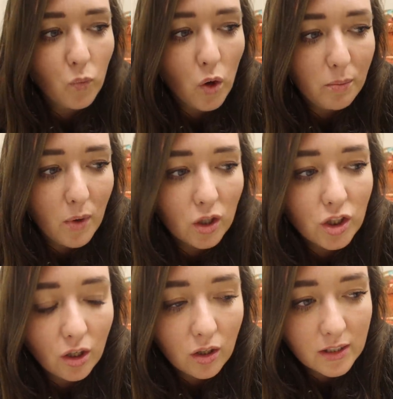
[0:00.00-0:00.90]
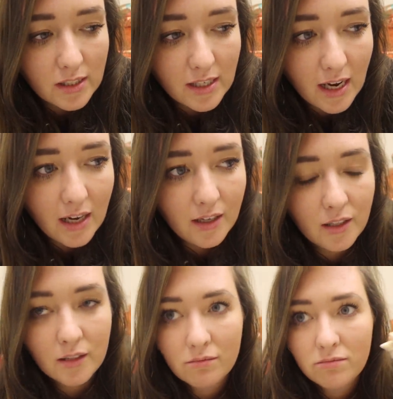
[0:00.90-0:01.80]
one more chocolate star.
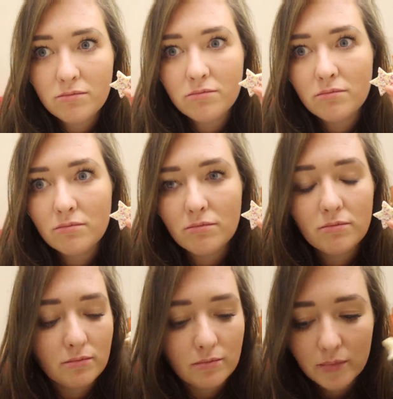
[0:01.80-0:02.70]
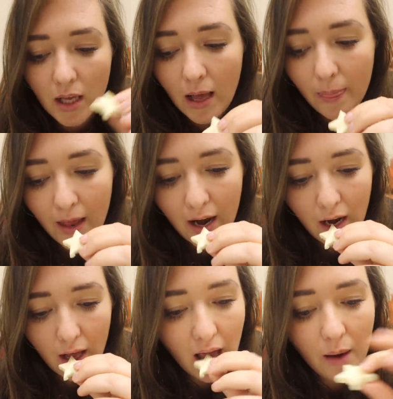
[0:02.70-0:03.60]
And
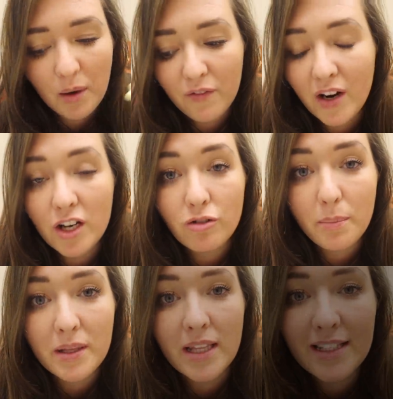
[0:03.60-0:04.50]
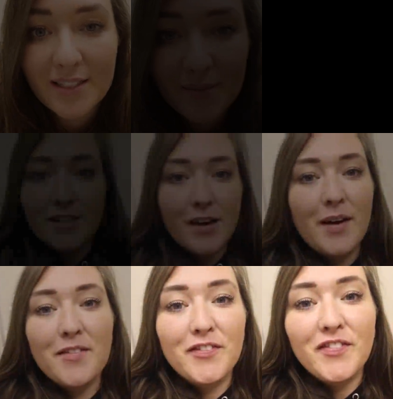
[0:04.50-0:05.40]
then I'm going to finish wrapping these. So
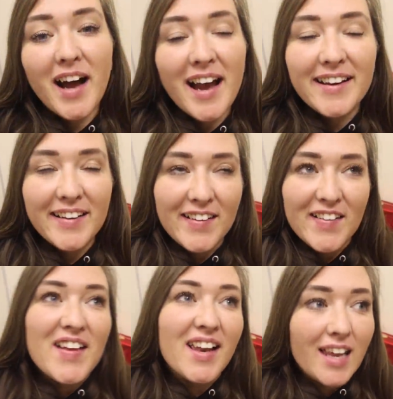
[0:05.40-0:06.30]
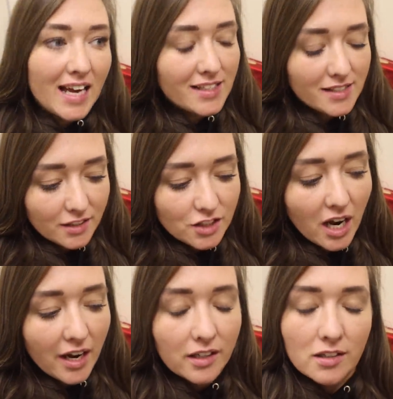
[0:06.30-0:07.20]
I'm finally on the last
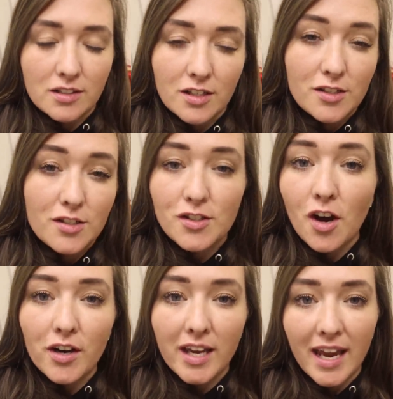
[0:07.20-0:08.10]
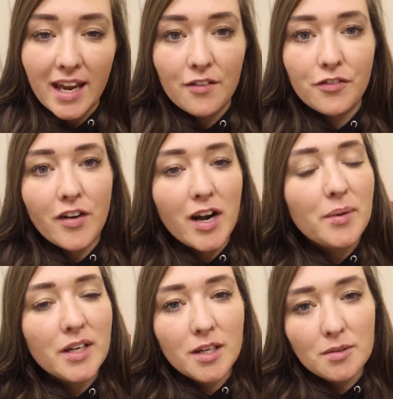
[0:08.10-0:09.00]
child's stocking. And for
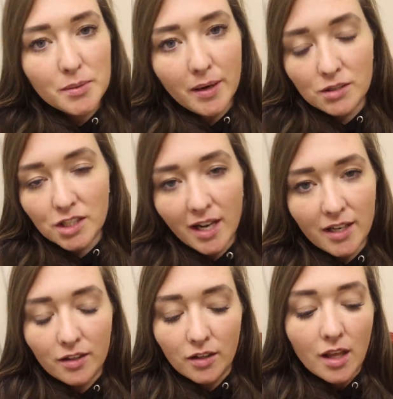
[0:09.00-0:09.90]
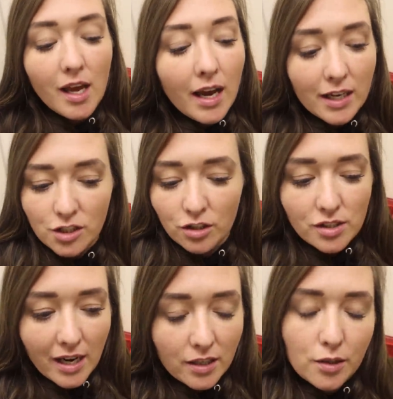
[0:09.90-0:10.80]
anyone new to our channel, I just
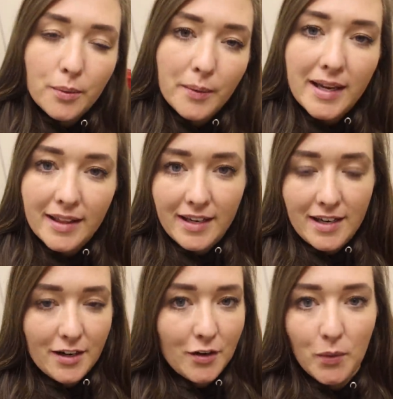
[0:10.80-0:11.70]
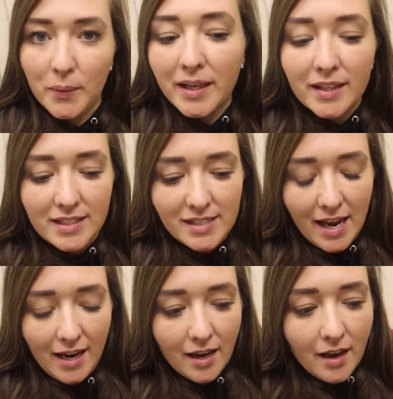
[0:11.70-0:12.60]
thought I'd quickly
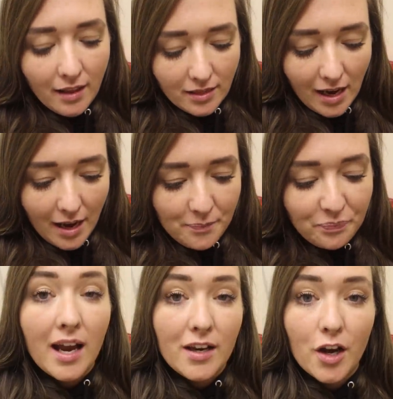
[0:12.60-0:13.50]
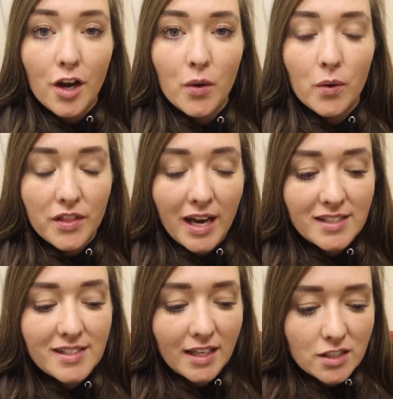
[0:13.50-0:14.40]
say that I know that
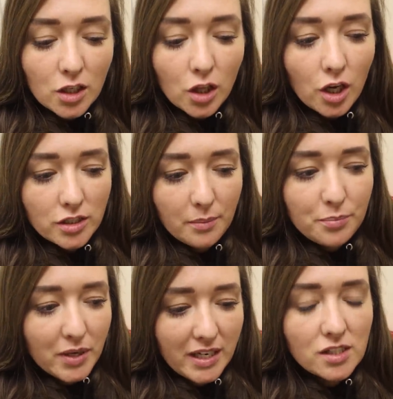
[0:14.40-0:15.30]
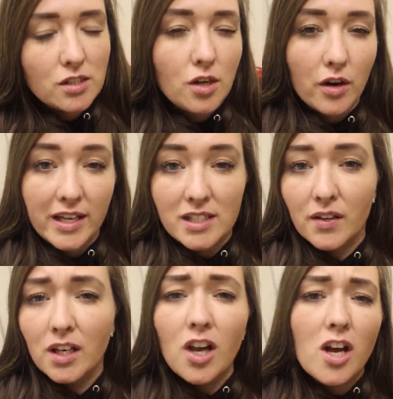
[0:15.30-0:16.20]
Santa Claus brings stockings
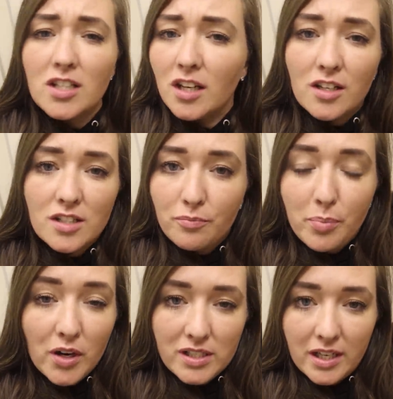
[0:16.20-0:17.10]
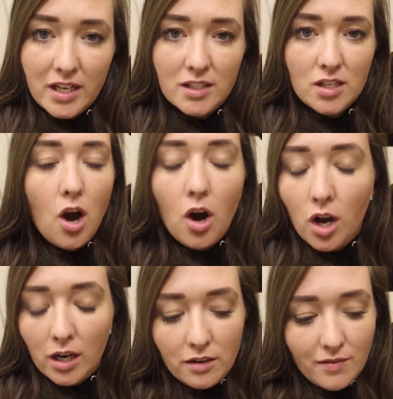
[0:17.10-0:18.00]
for lots and lots of boys and girls
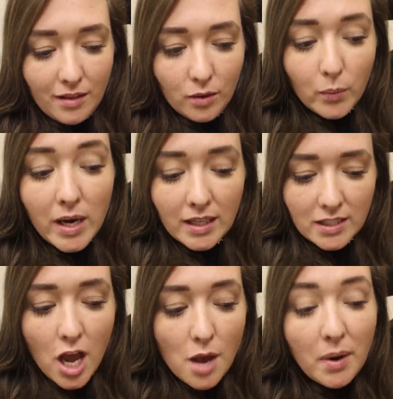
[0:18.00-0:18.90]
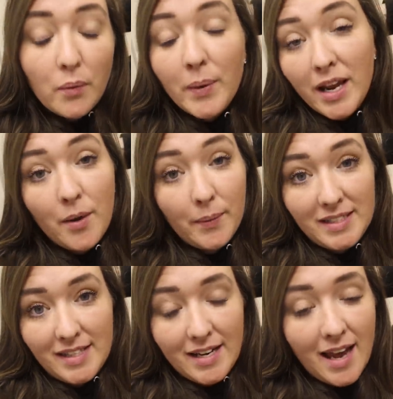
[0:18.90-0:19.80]
all around the world, but we
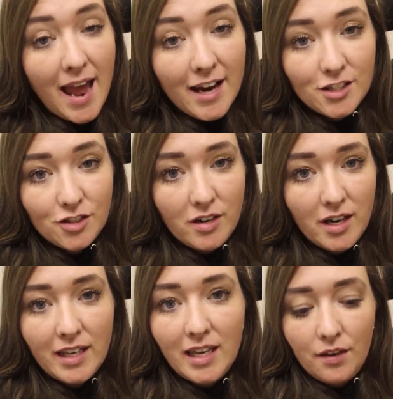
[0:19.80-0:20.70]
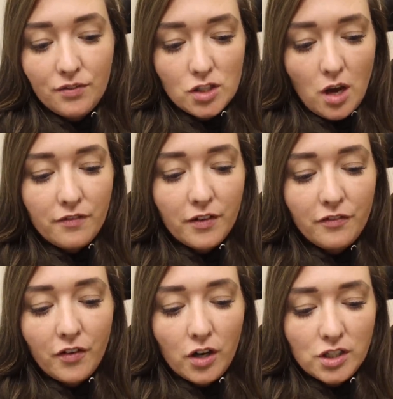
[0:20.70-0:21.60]
always send extra gifts off
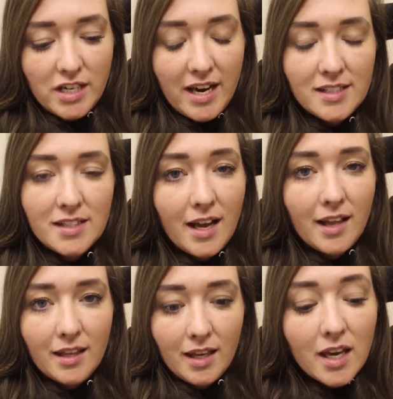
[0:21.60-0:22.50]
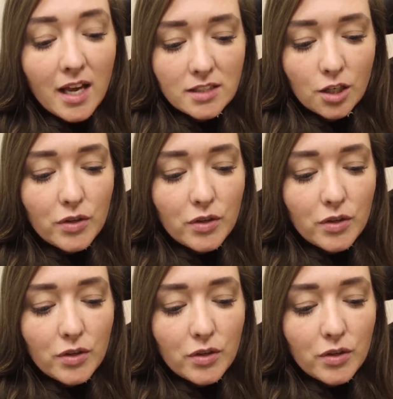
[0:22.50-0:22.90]
for Jace and the girls at